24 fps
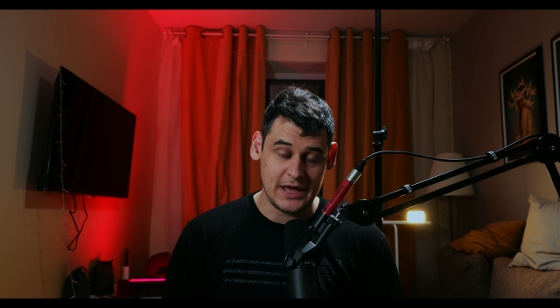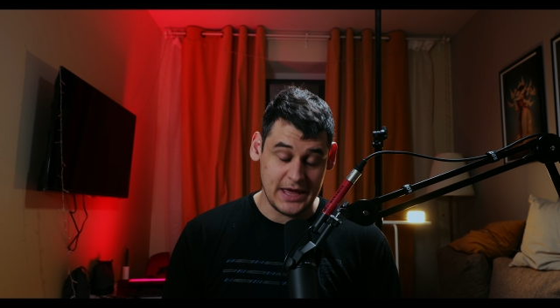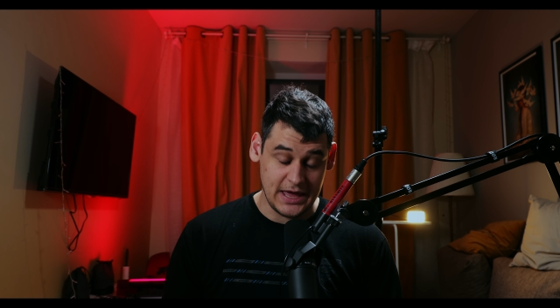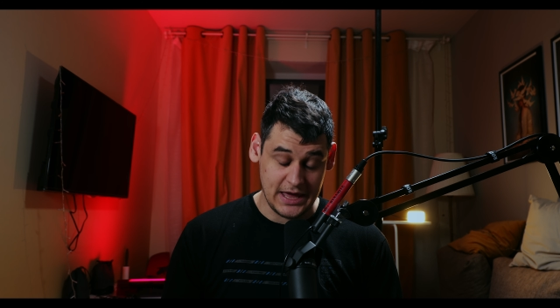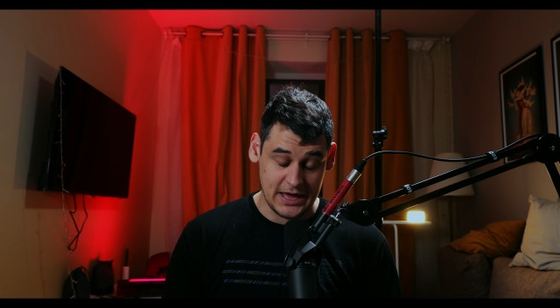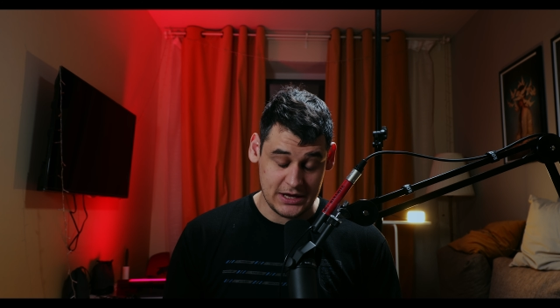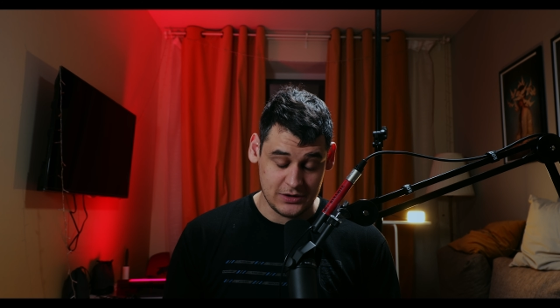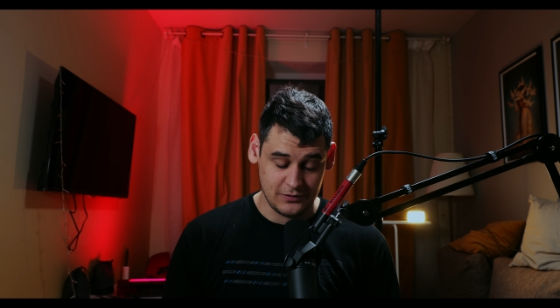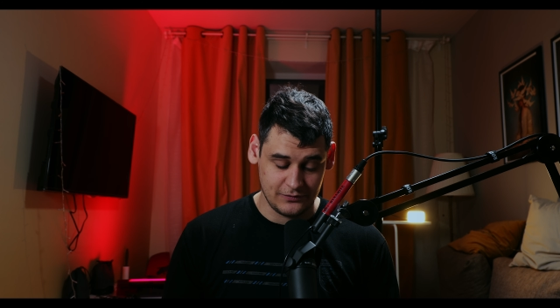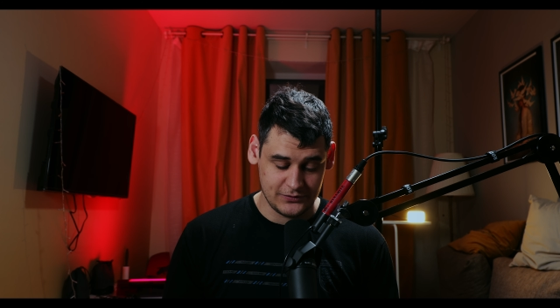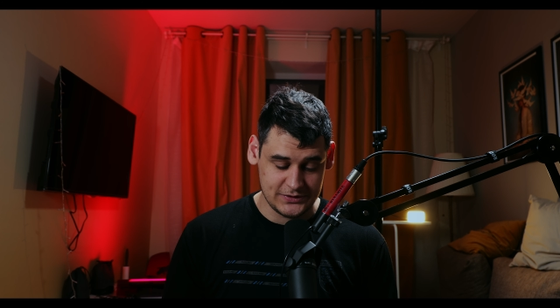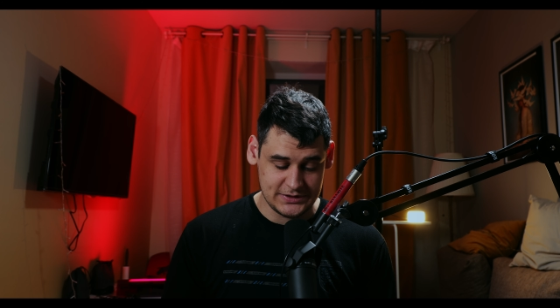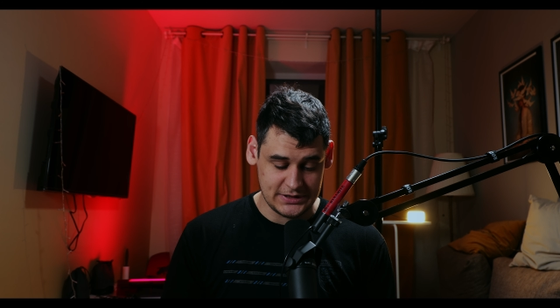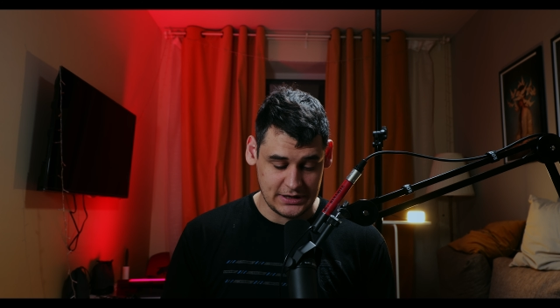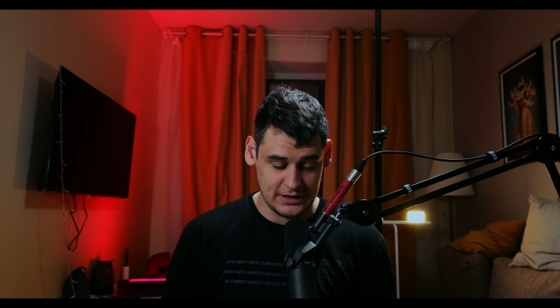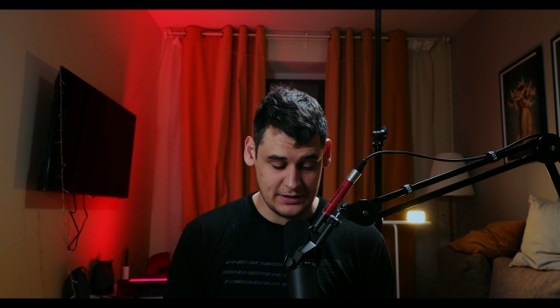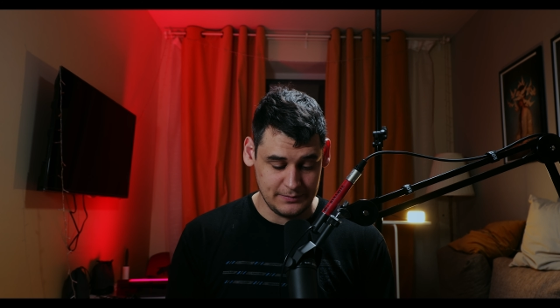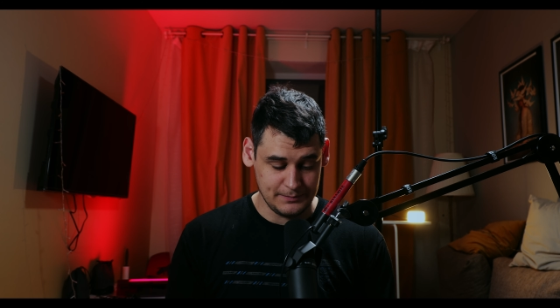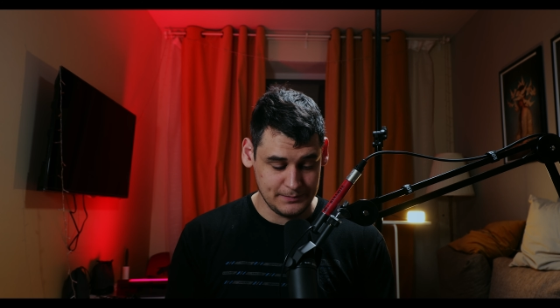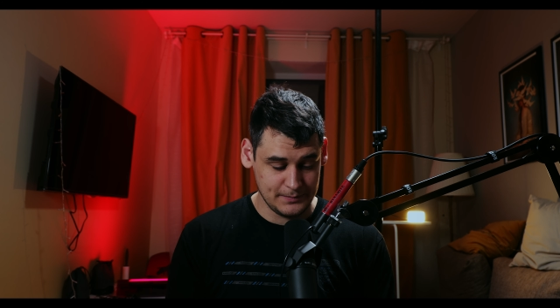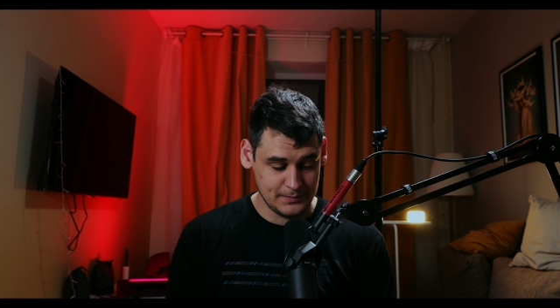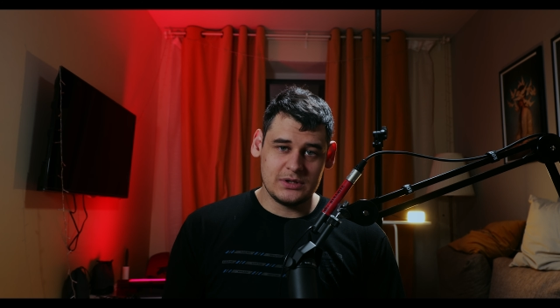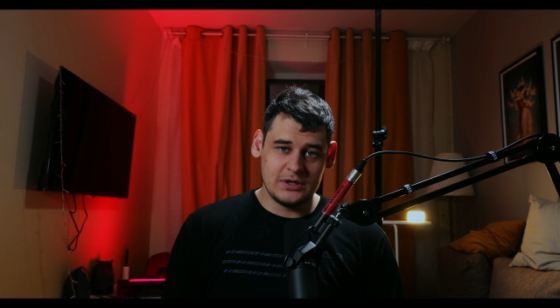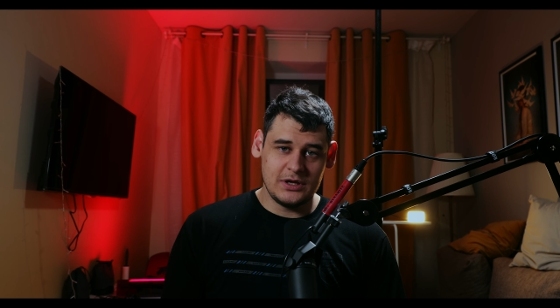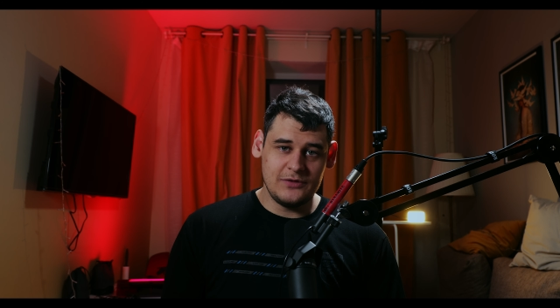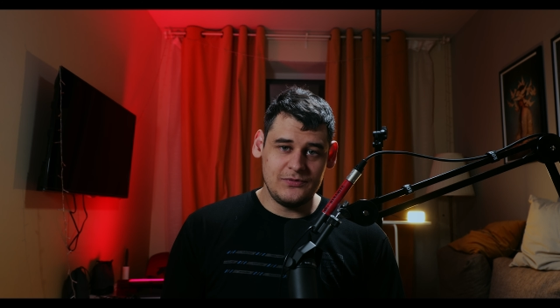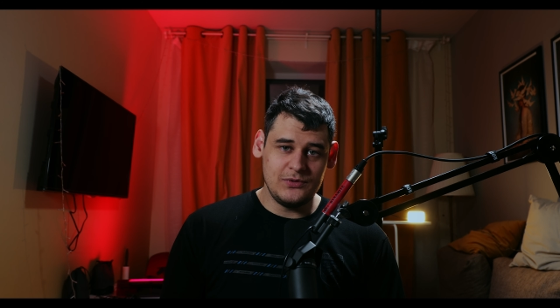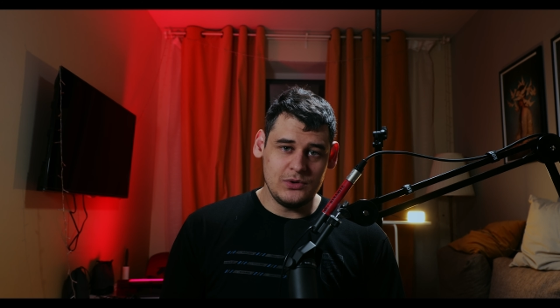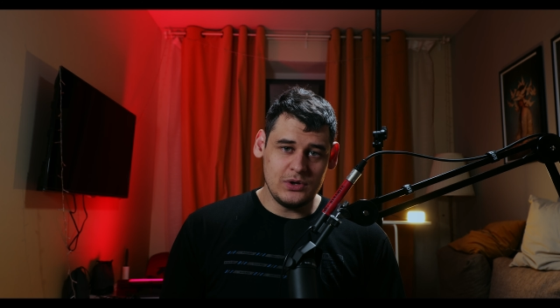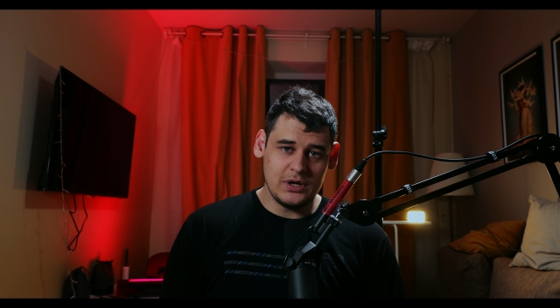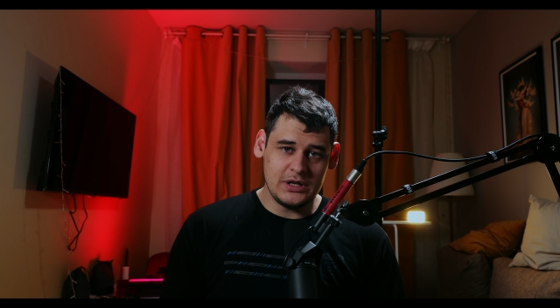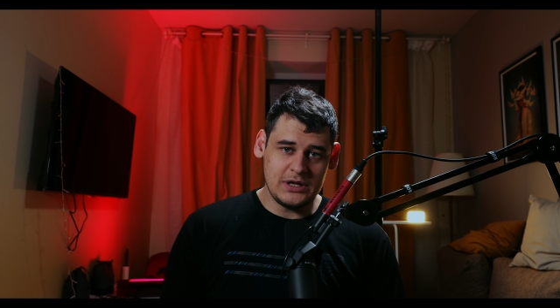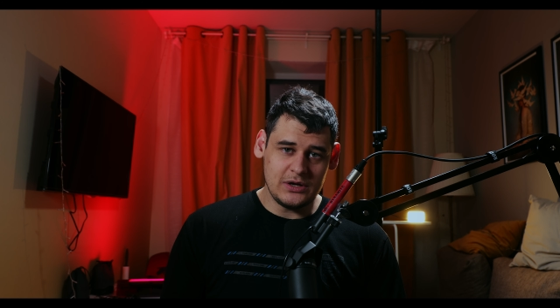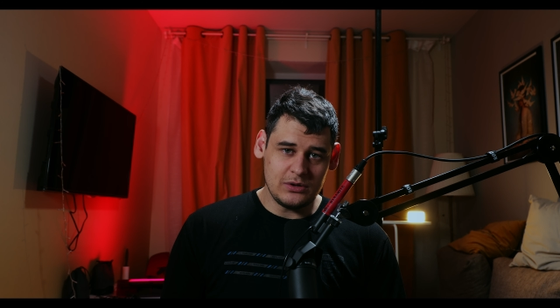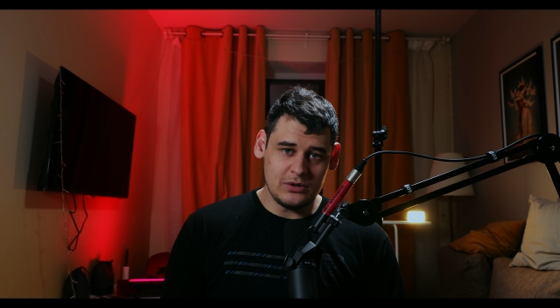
ahead of time. If you had